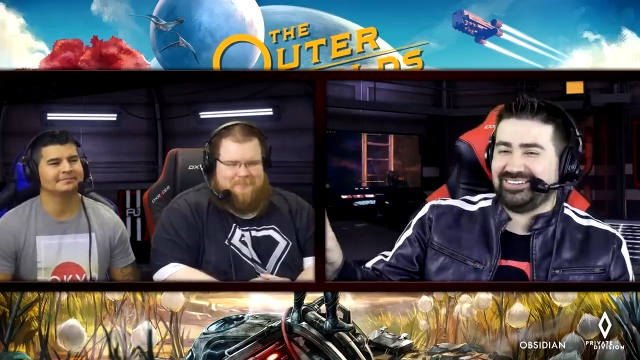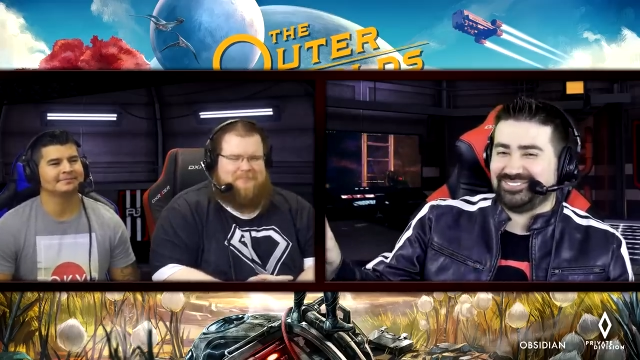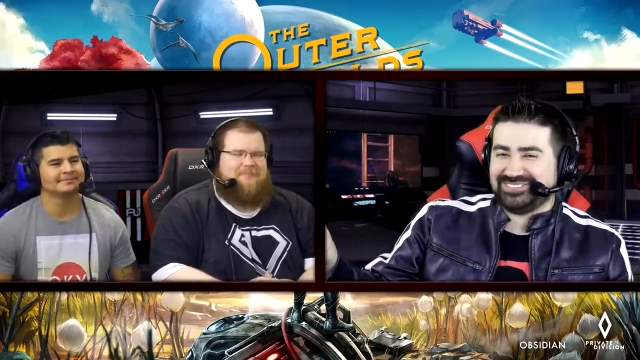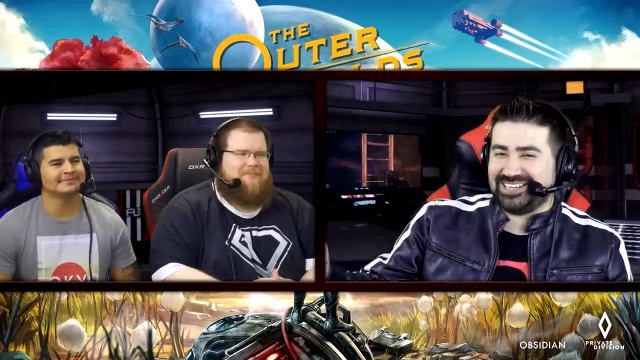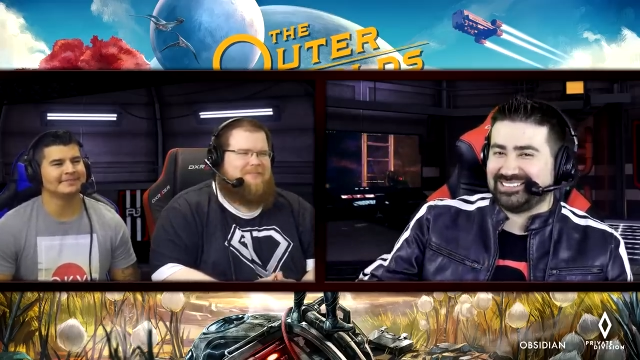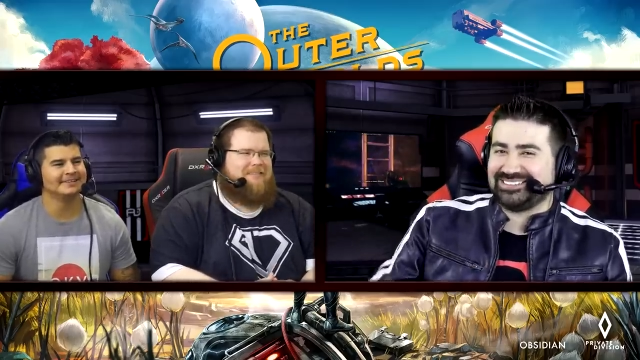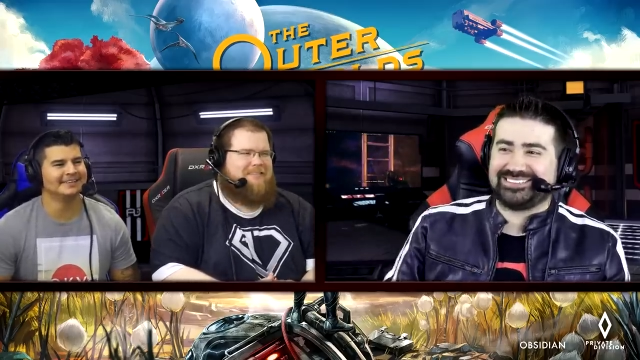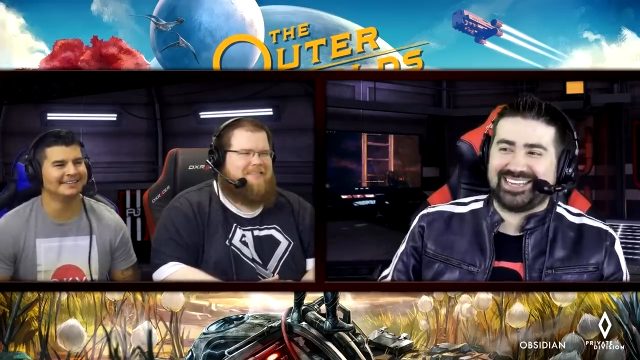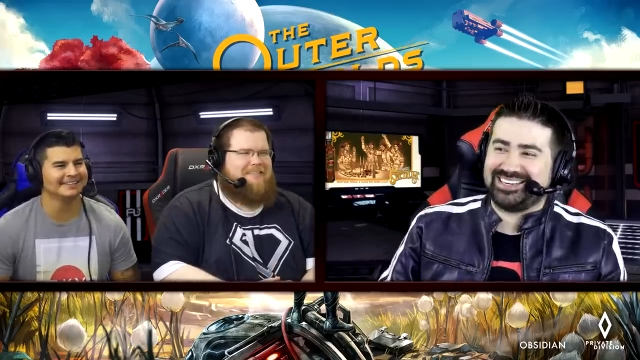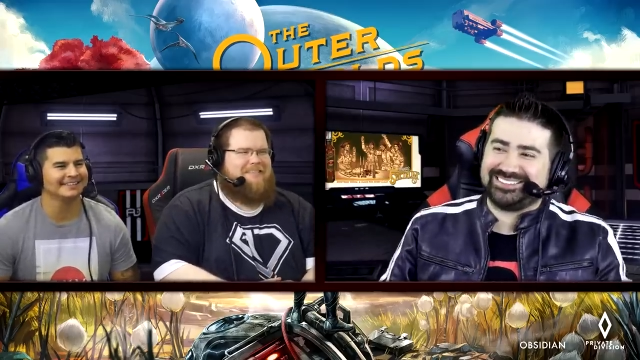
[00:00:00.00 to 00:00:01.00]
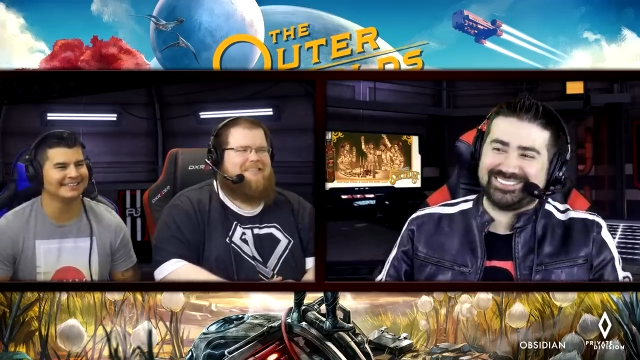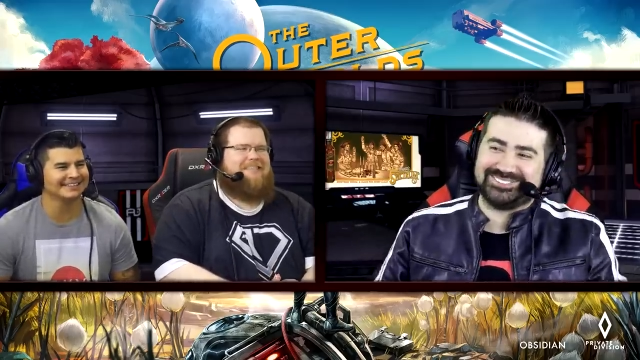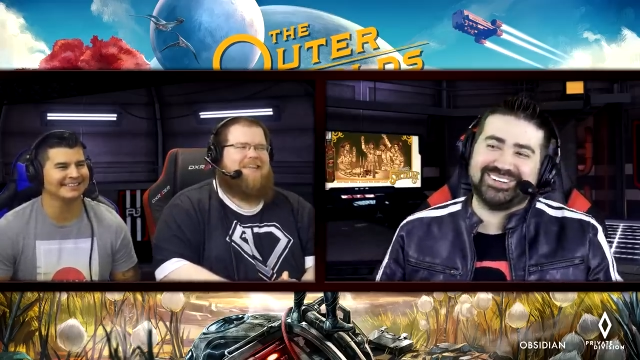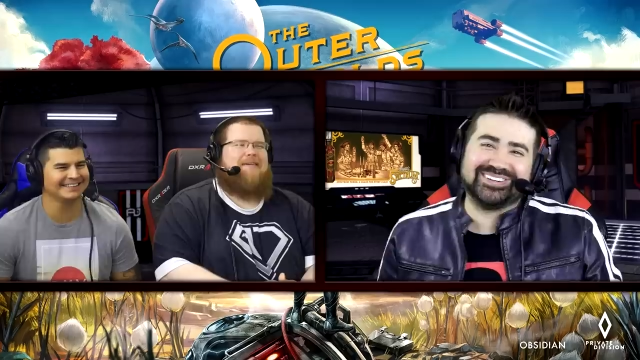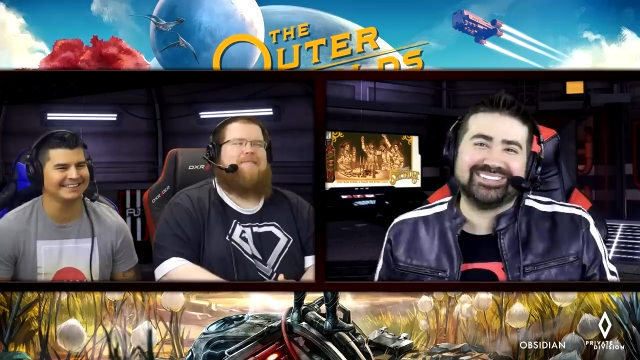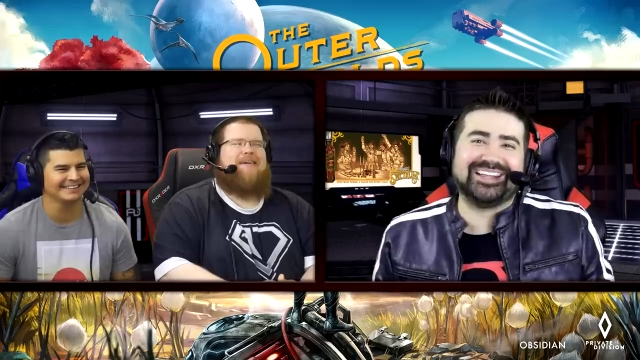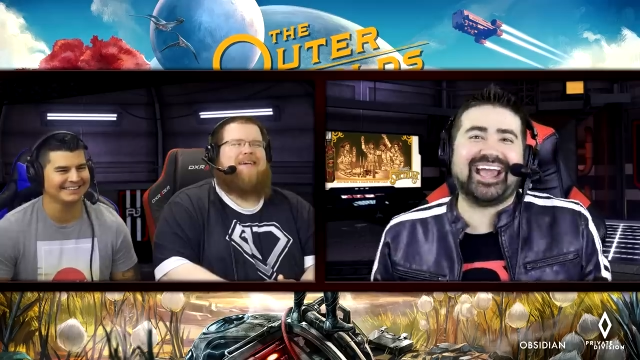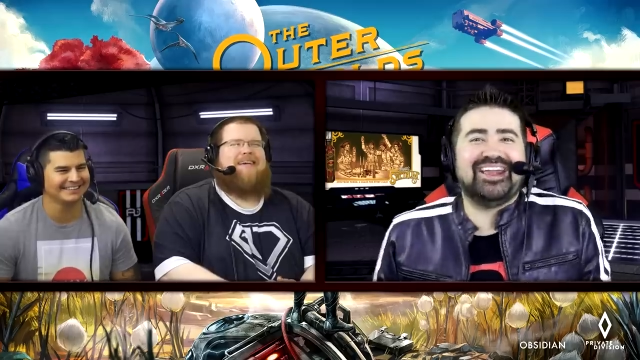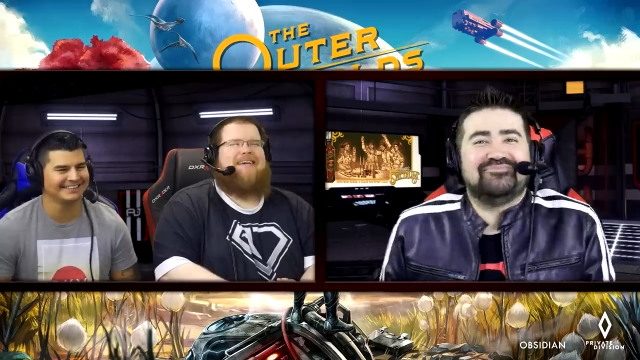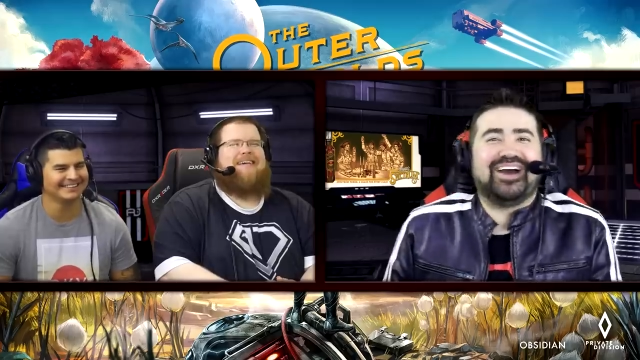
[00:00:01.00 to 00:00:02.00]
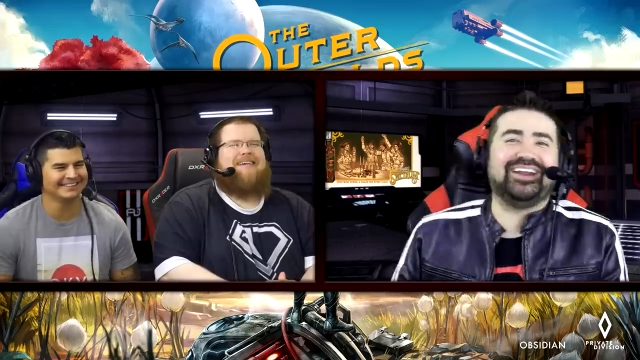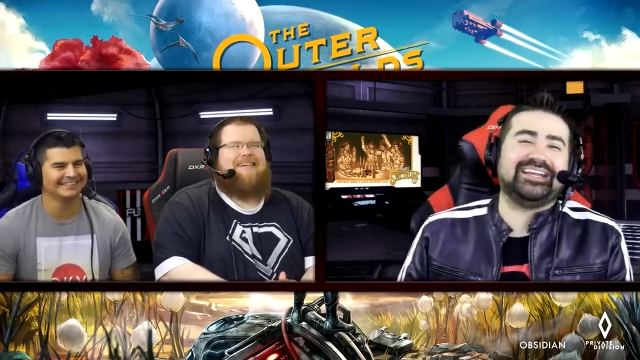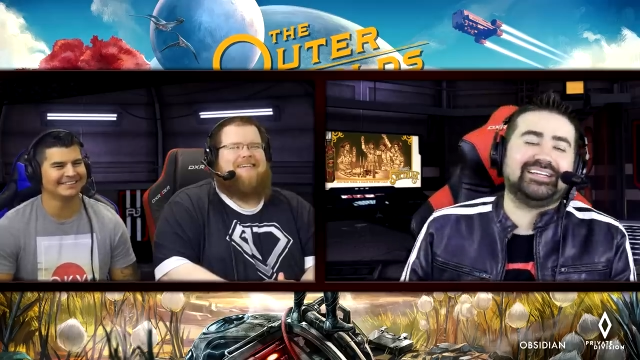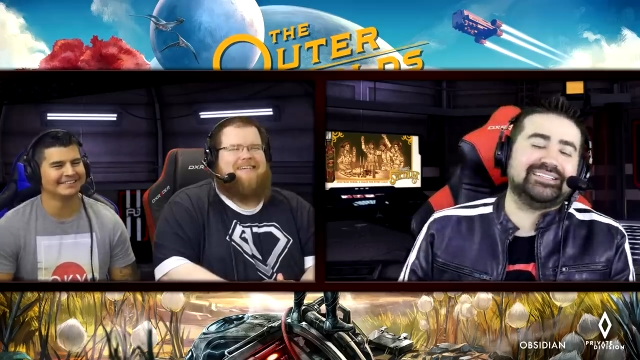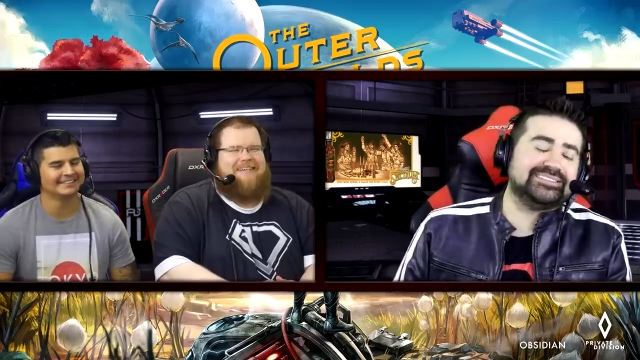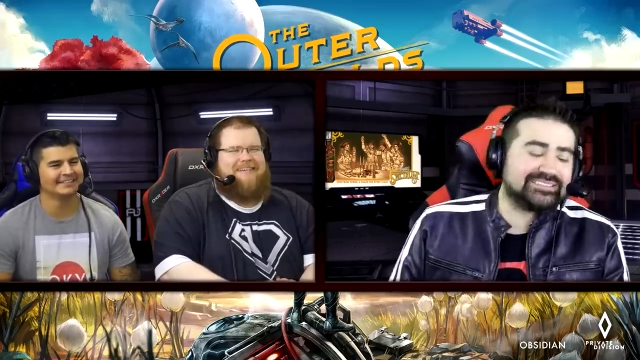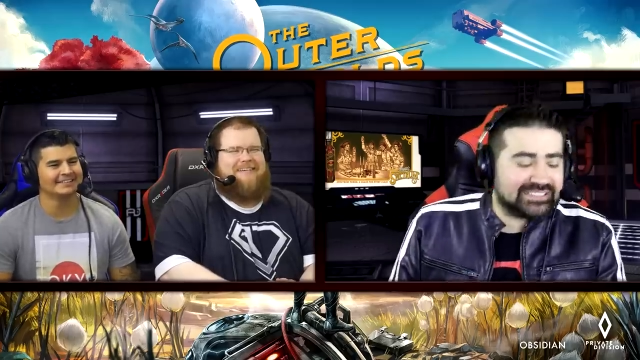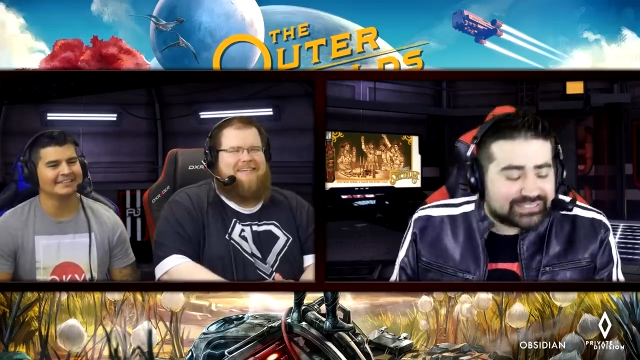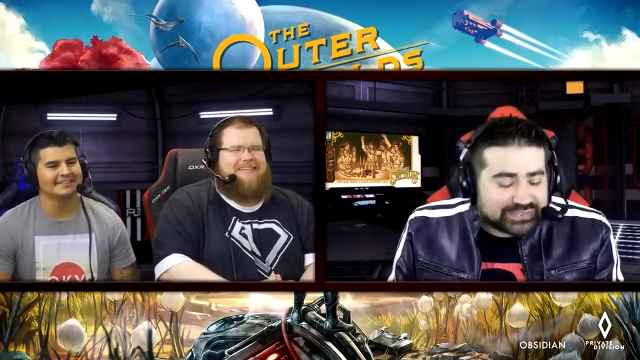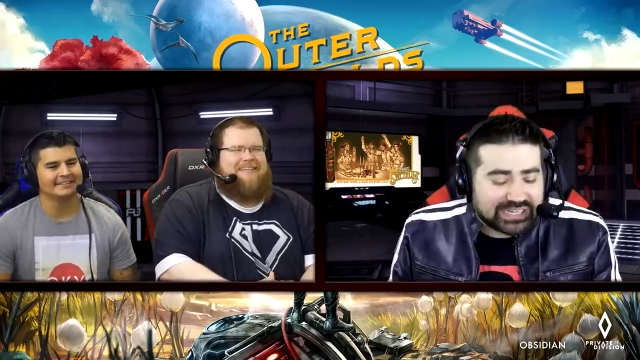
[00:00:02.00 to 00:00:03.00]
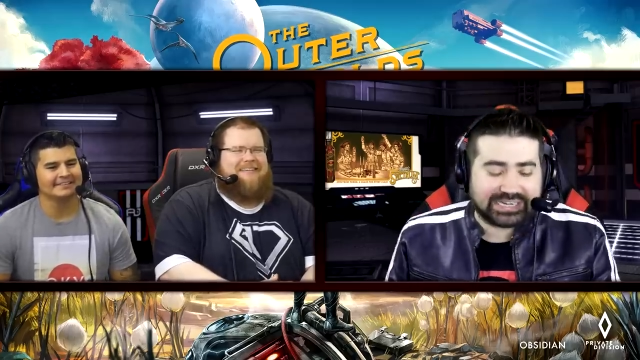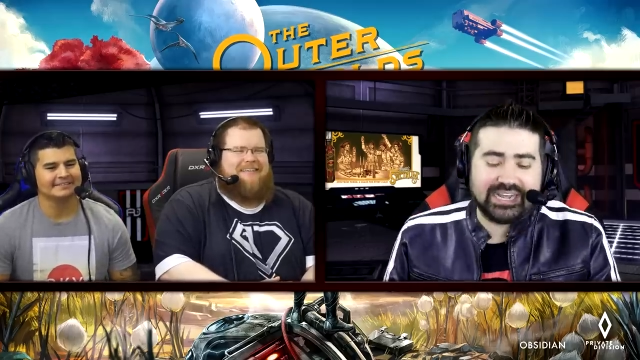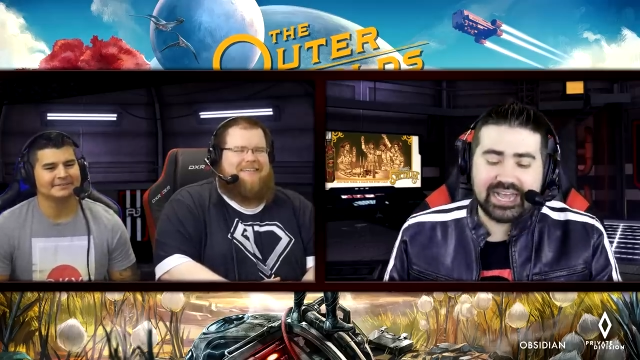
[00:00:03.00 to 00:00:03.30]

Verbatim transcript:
Speaker 1: and I'm not going to say anything more yep. than that. But it is it's funny,